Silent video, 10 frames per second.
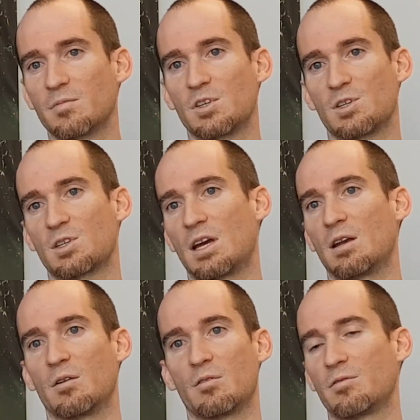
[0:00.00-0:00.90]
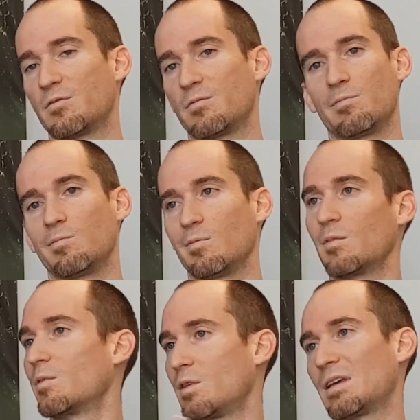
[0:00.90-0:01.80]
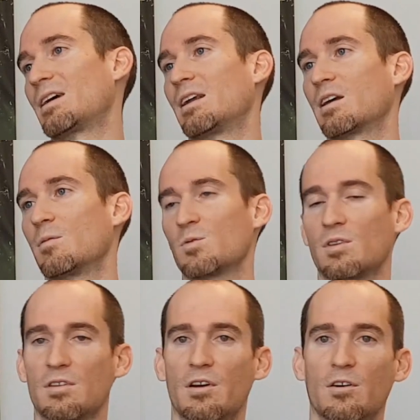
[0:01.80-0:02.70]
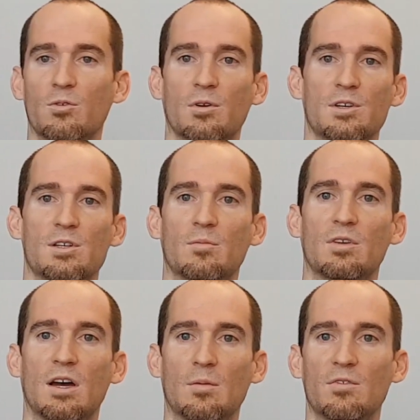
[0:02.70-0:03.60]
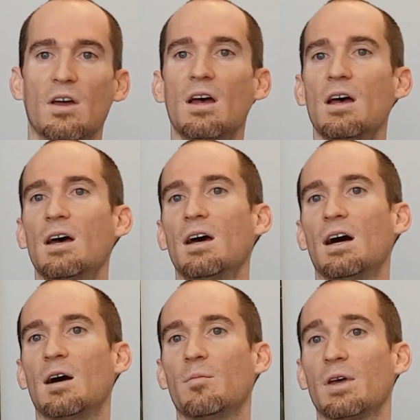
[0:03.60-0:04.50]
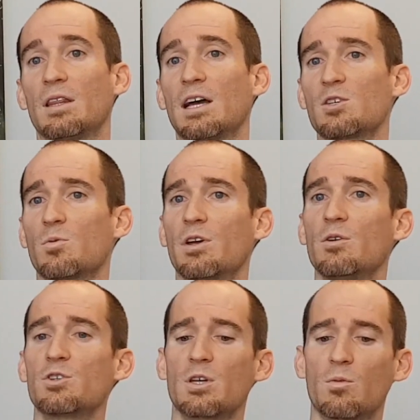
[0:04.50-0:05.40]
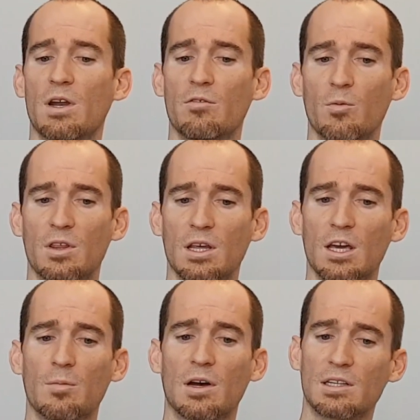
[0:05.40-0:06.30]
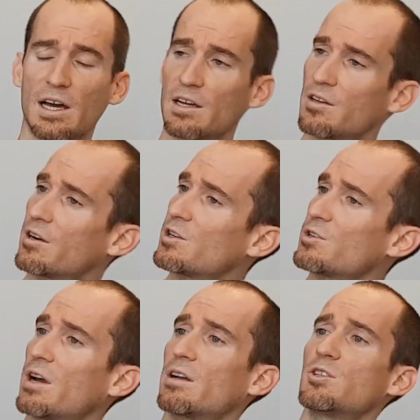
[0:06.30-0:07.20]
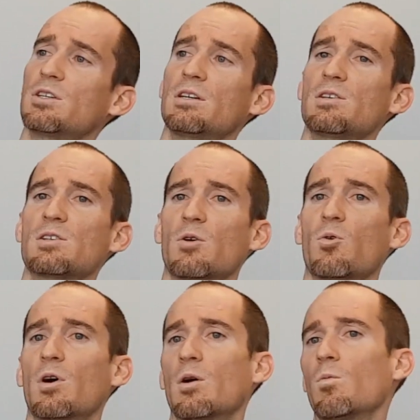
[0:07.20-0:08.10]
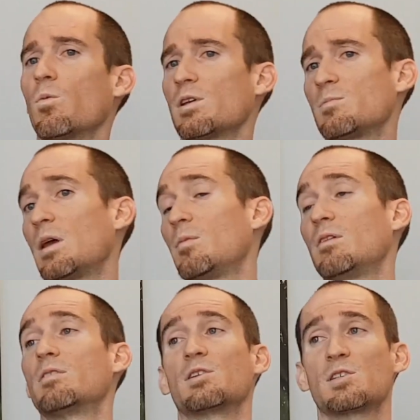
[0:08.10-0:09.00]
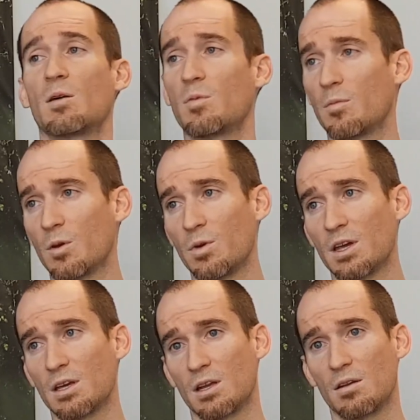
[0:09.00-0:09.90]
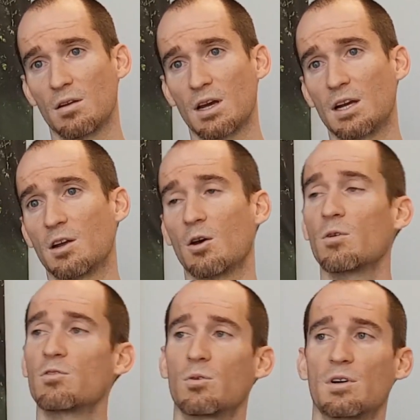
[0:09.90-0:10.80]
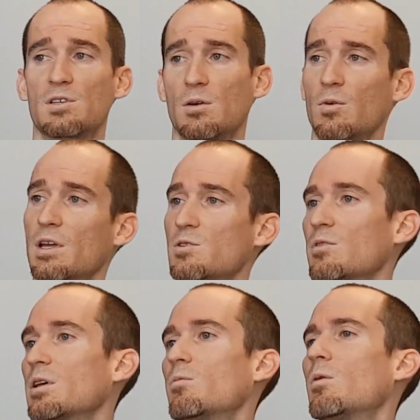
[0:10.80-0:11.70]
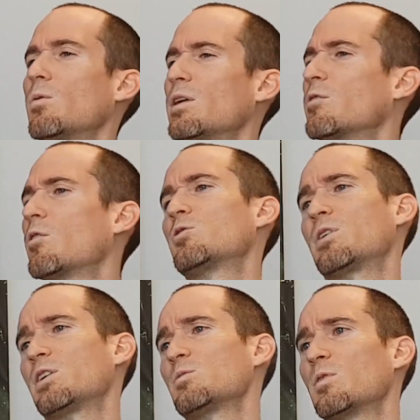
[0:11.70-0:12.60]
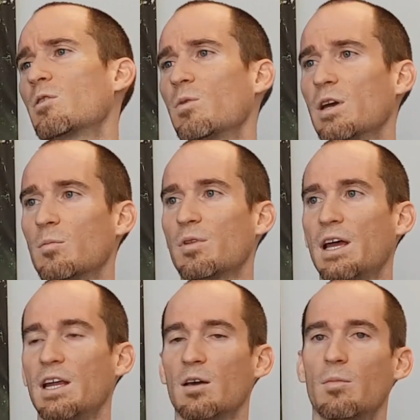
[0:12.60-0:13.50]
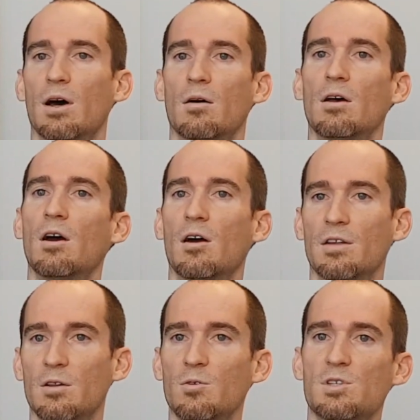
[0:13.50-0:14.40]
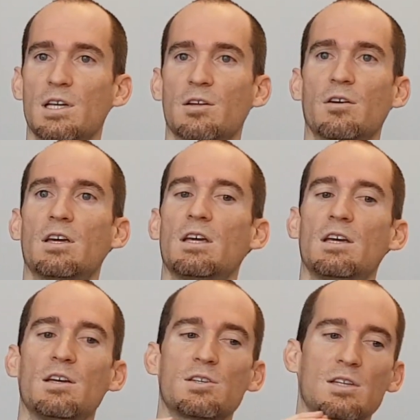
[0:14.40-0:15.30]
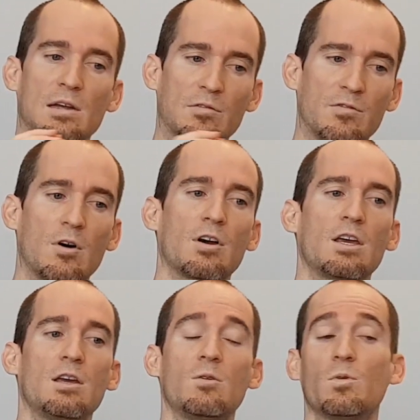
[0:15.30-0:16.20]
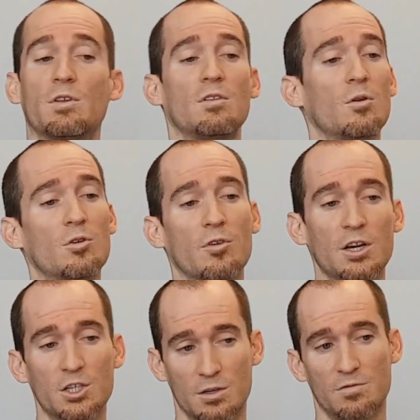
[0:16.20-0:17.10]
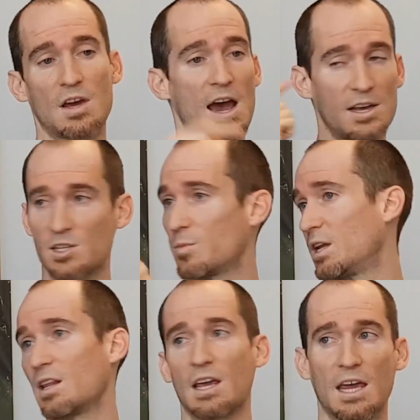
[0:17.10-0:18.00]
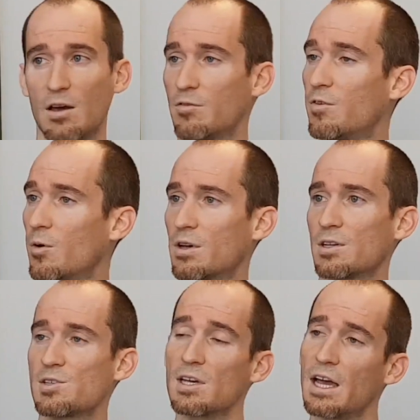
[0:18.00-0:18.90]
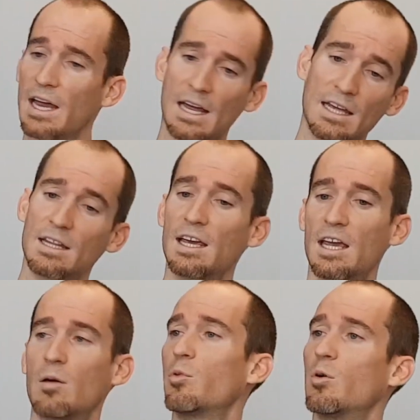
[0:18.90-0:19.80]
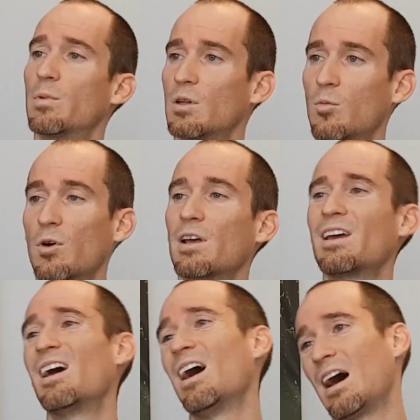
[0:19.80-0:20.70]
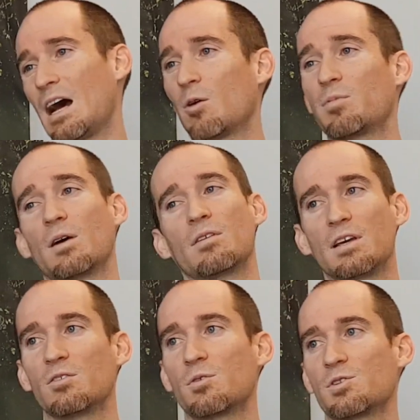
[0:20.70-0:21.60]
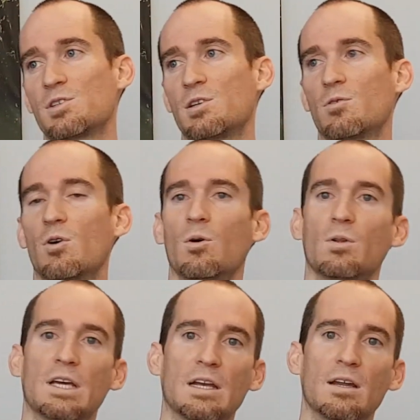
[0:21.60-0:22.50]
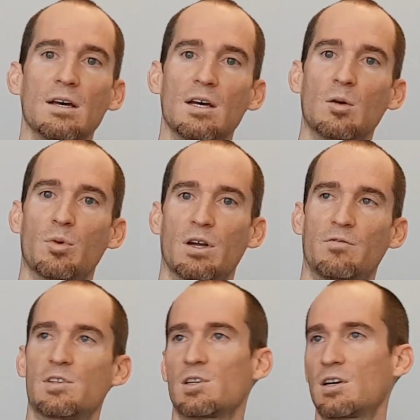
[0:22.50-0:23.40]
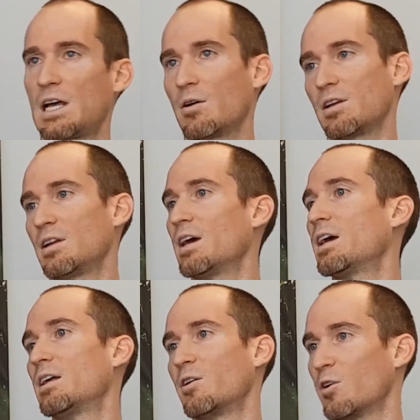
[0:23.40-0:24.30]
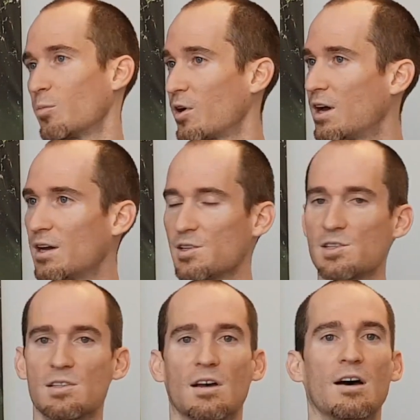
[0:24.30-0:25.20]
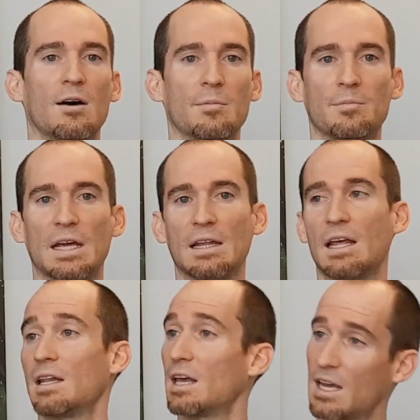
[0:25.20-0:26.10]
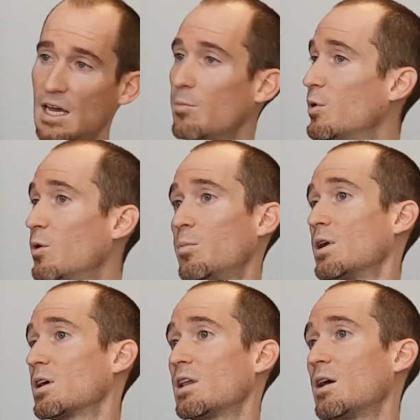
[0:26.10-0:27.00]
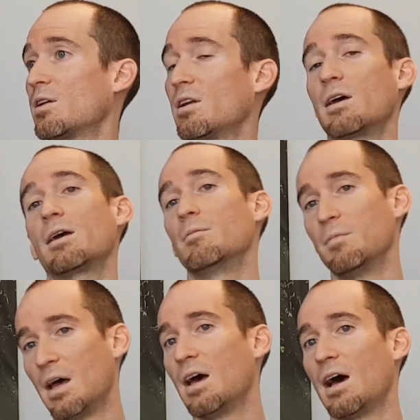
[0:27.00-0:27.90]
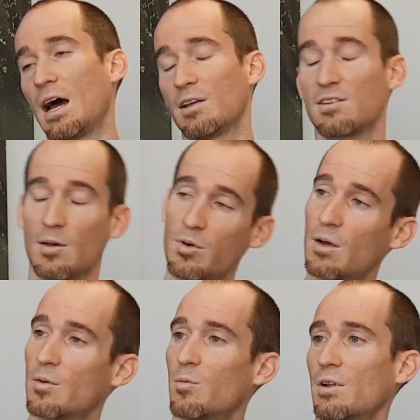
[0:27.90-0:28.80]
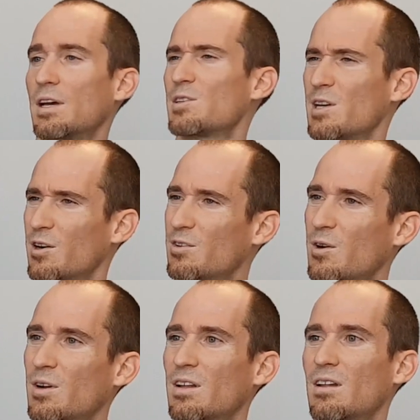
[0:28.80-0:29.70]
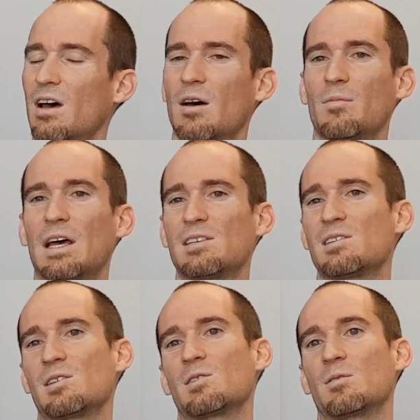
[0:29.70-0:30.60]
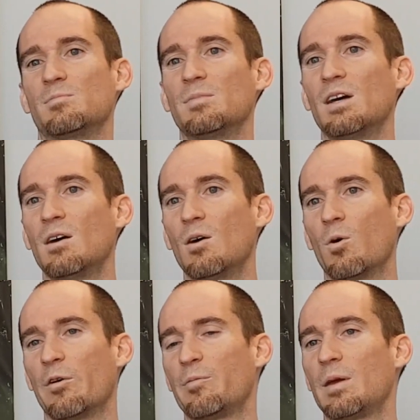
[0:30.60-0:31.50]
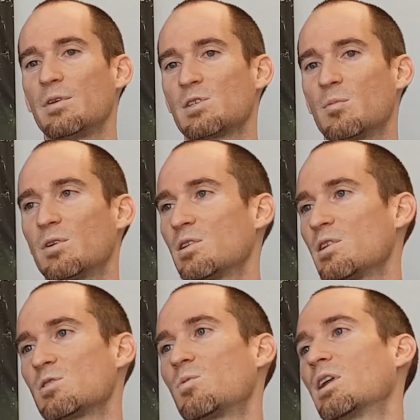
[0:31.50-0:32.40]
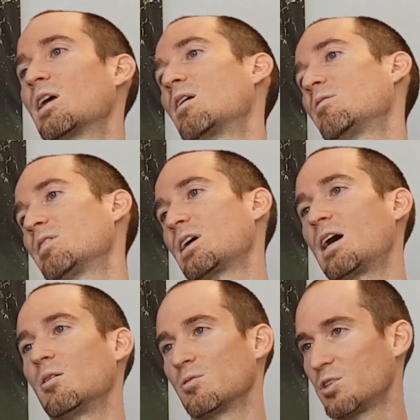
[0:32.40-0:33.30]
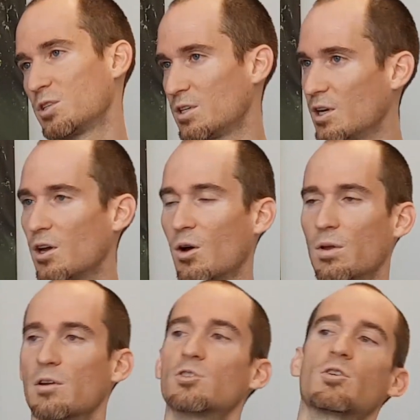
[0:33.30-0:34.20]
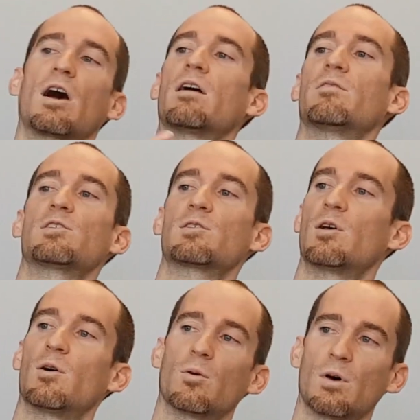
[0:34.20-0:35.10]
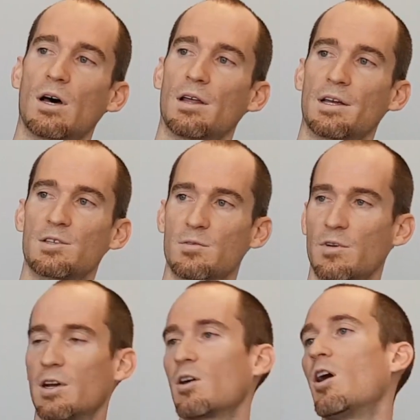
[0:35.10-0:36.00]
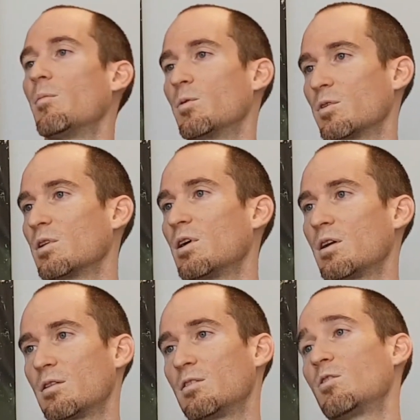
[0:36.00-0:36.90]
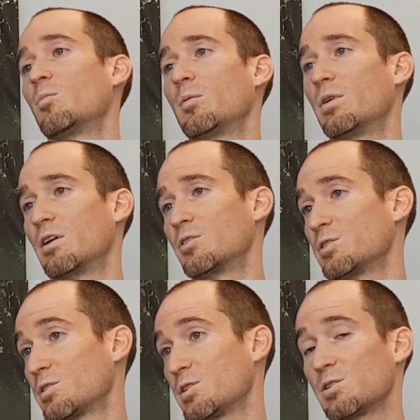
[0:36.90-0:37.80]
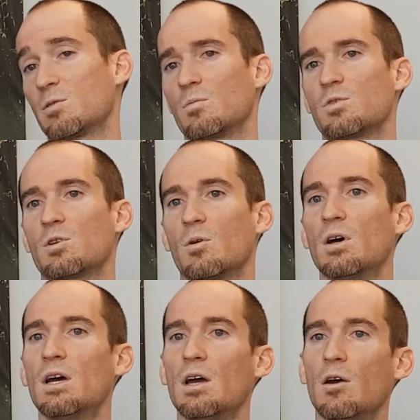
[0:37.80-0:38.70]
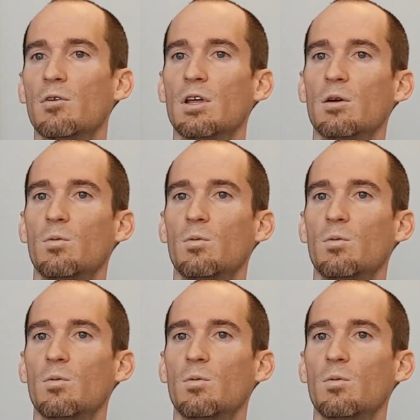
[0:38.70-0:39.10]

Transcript: It kind of comes with the territory sometimes. But that's where usually whenever we think about dietary strategies or what's maybe even a supplement we can kind of go towards, that's really, what neurotransmitter are we complaining about? Are they losing their keys and foggy with no duration of task, meaning they can't focus and they can't poop in the morning? I would probably lean towards acetylcholine. But if it's a cloudy day and they're depressed and then they can't poop on a cloudy day, I'd say probably more like serotonin, that system. Or if maybe someone just doesn't want to get off the couch, and their drive is low, that's very common with a lot of the dopaminergic systems. So really